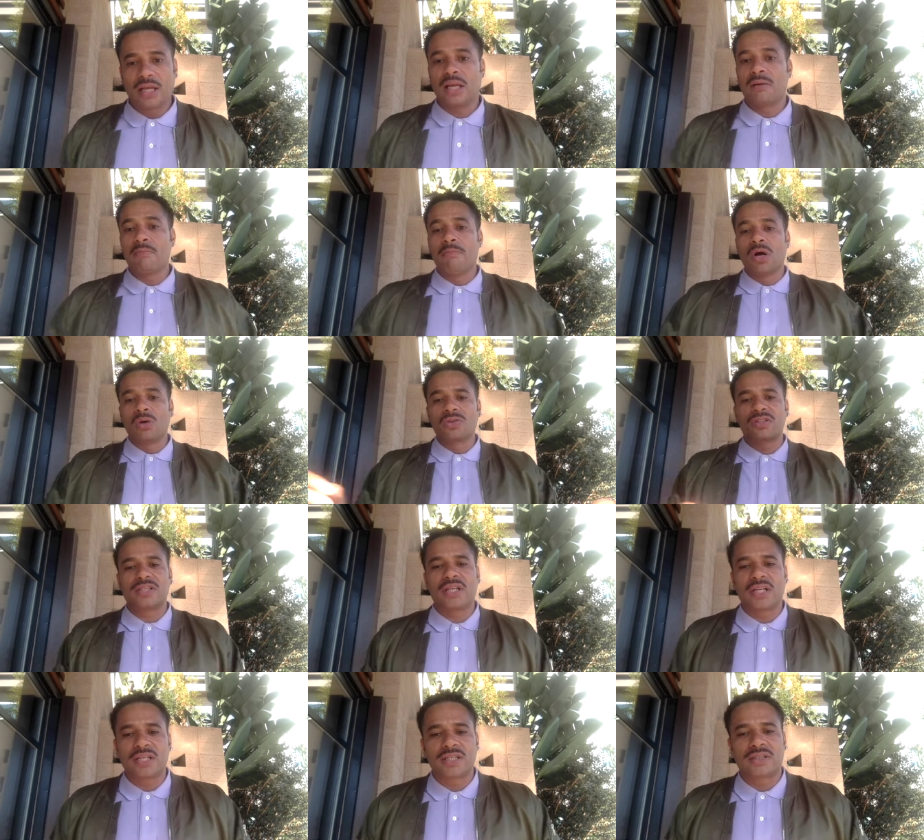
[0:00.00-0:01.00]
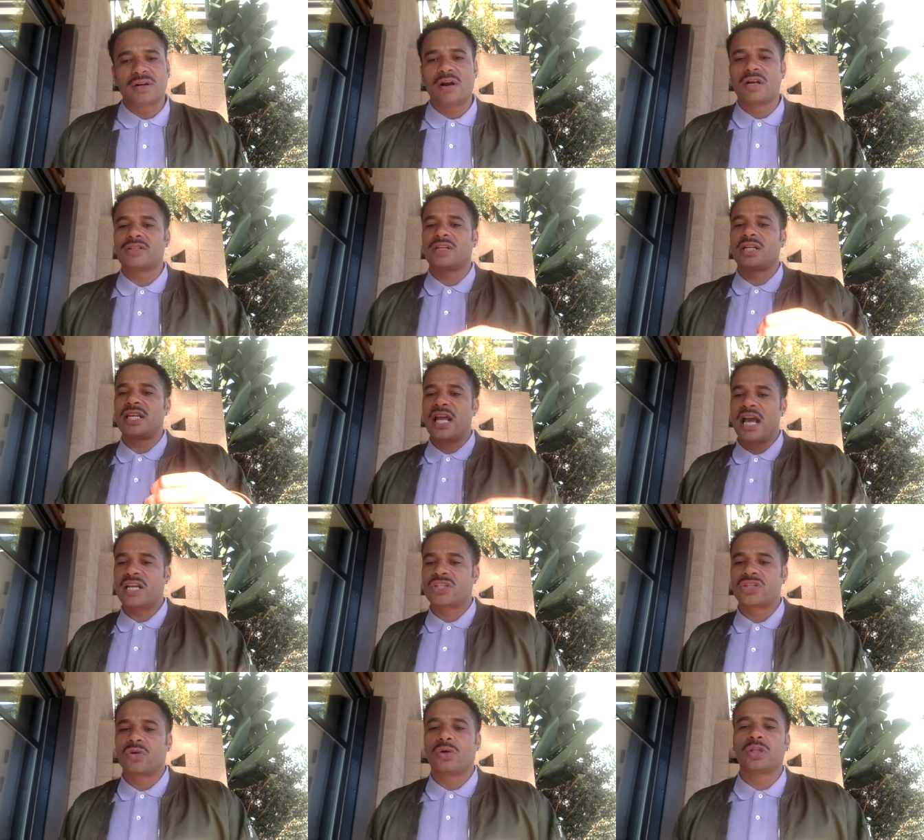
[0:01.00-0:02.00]
In most cities, there is a
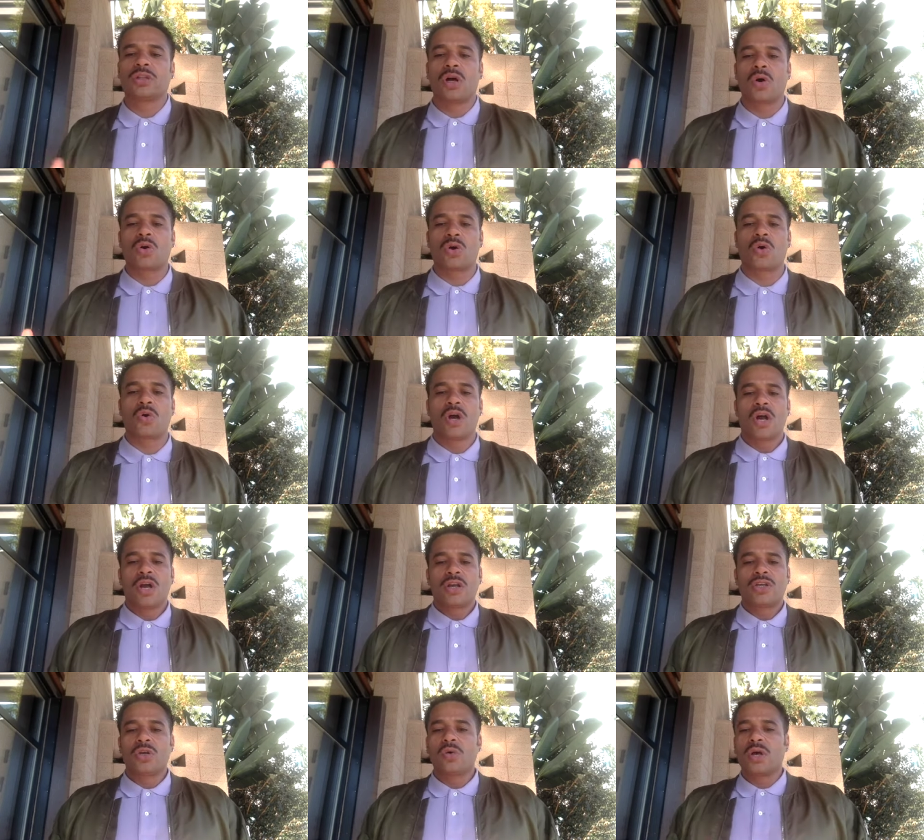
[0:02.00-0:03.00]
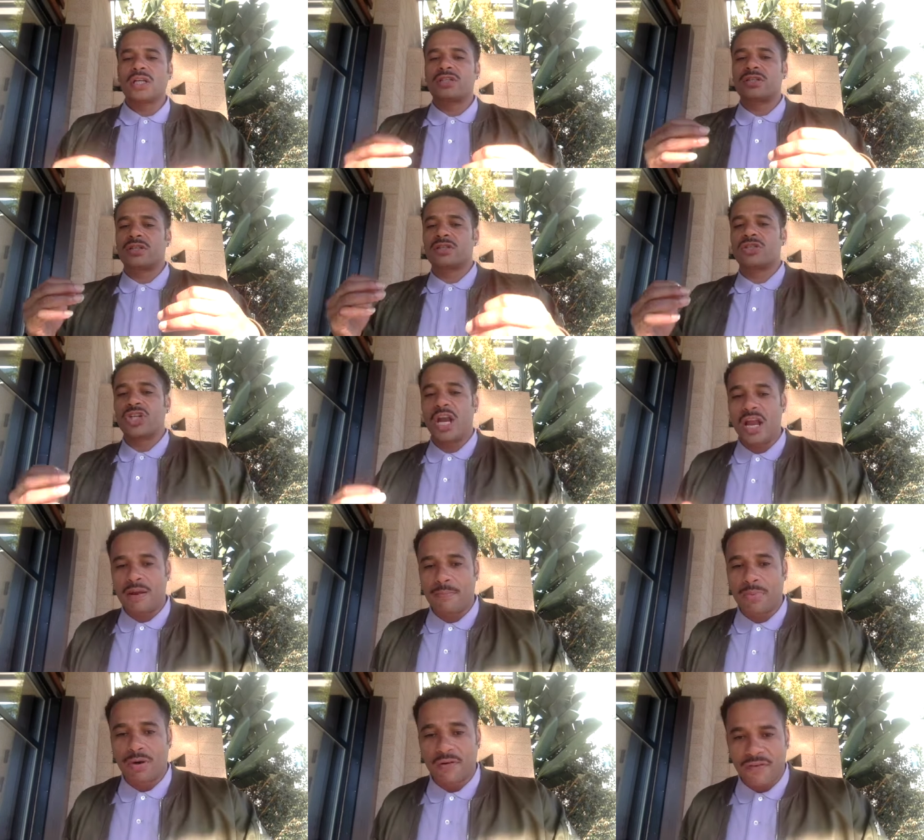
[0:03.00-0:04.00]
national and local U.S.
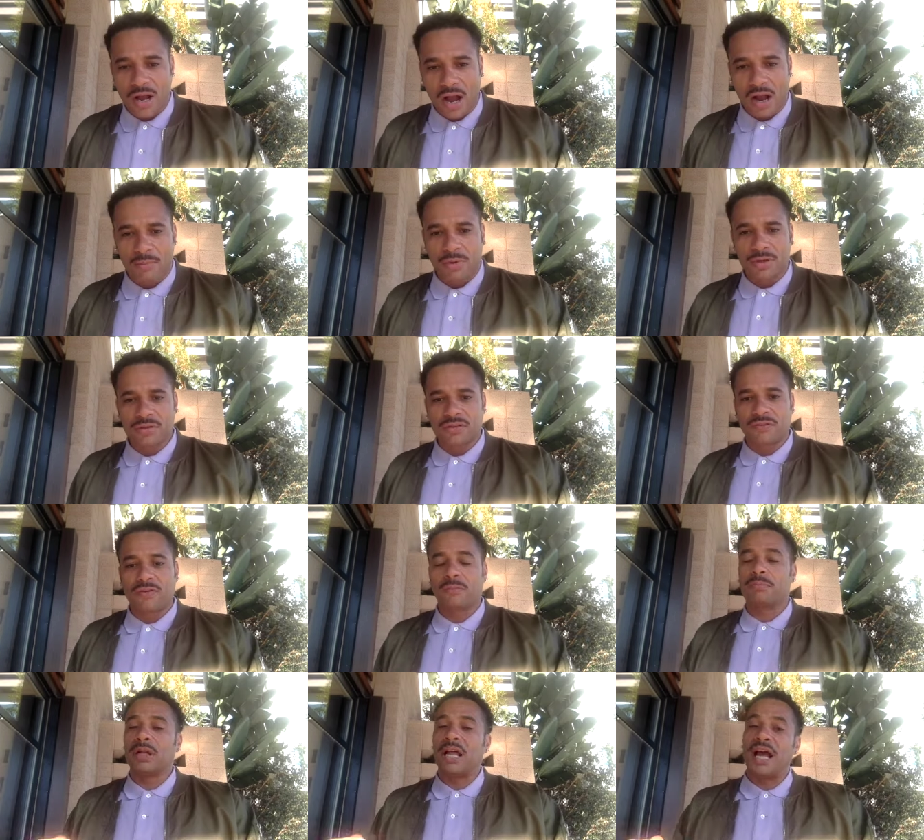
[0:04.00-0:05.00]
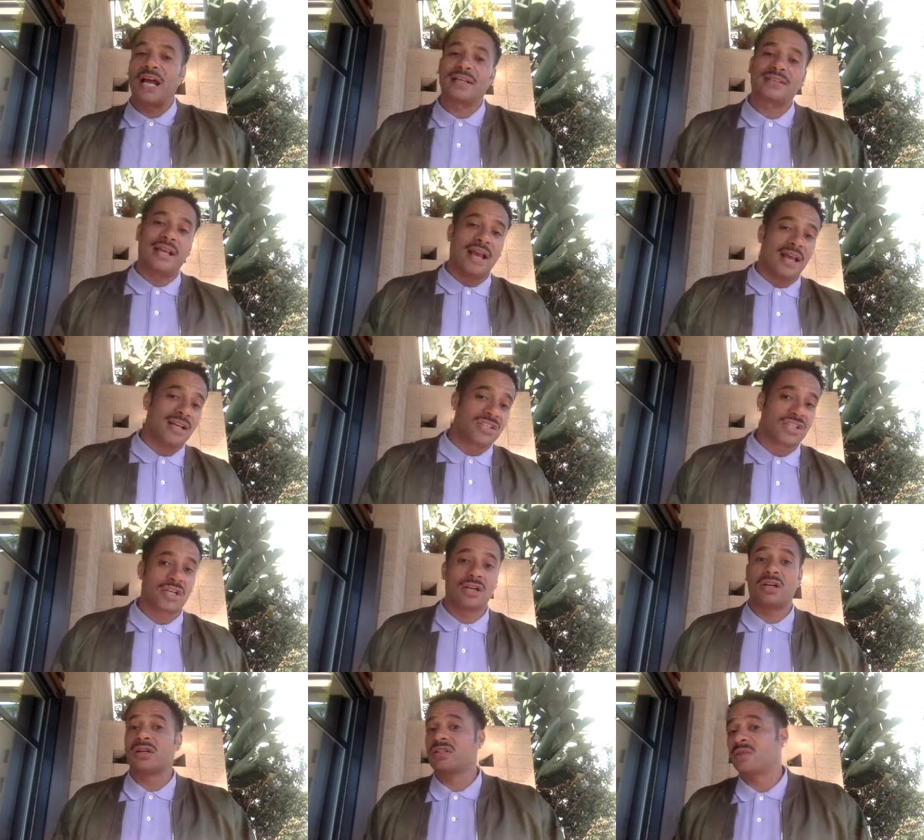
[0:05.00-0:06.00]
Chamber of Commerce for blacks, Asian,
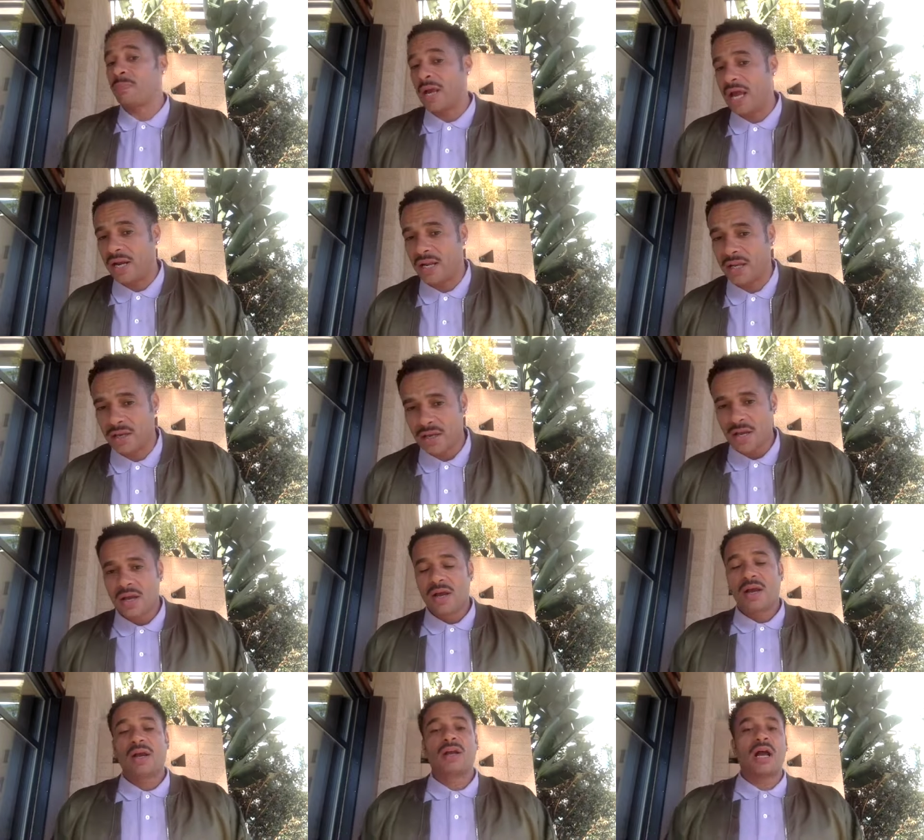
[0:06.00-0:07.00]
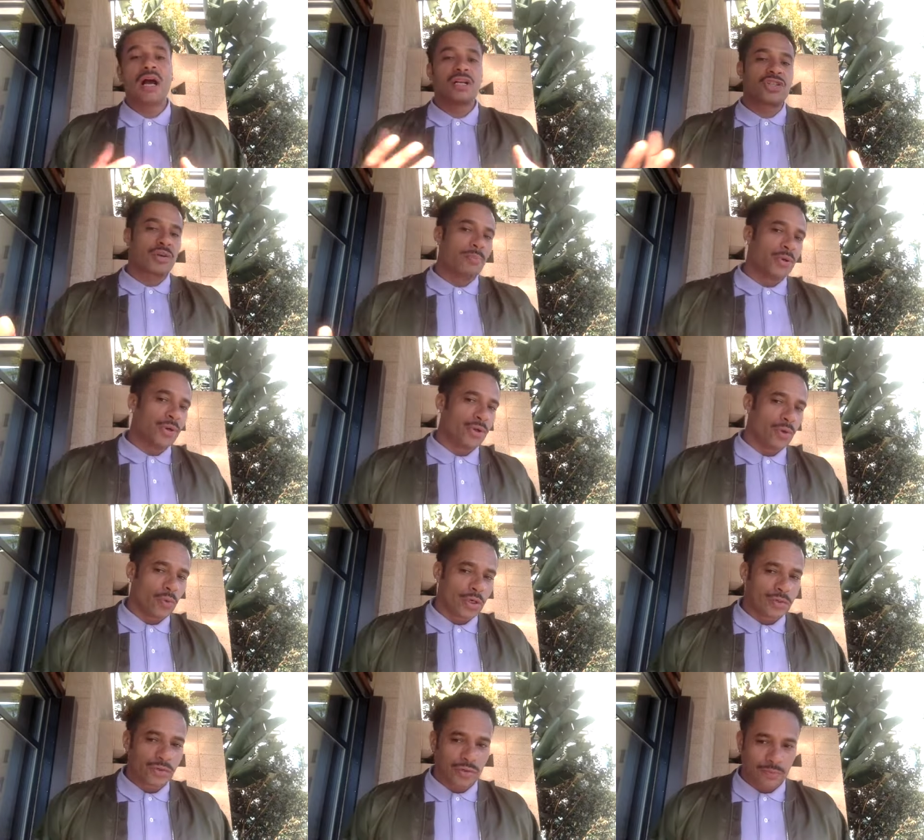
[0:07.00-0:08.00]
and Hispanic
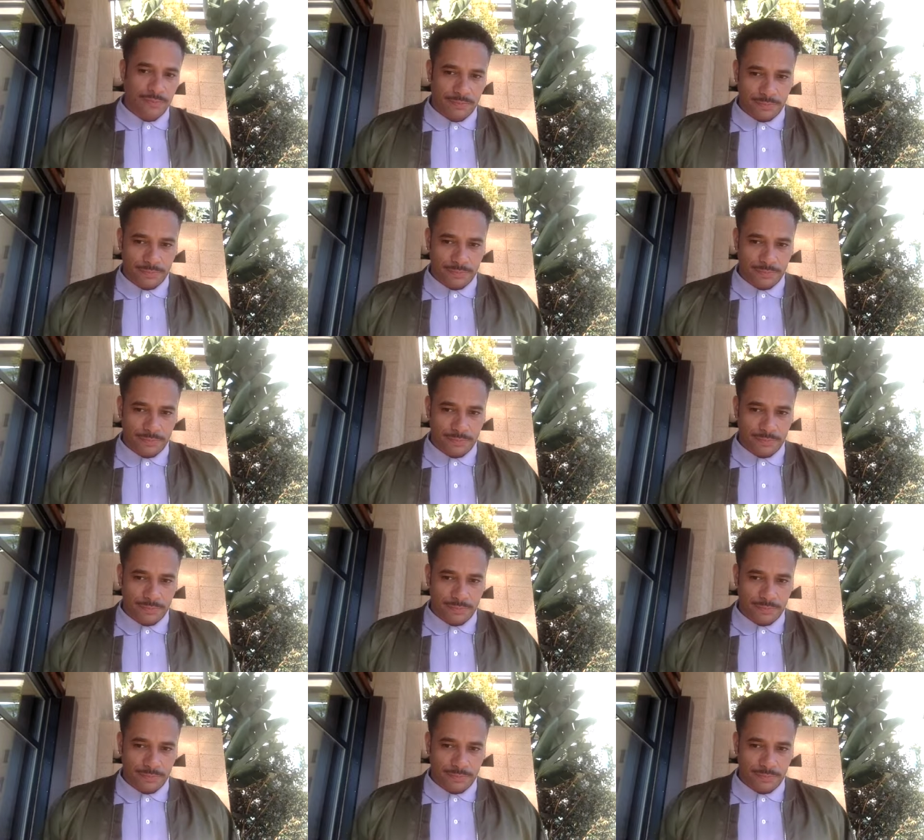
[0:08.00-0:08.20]
entrepreneurs.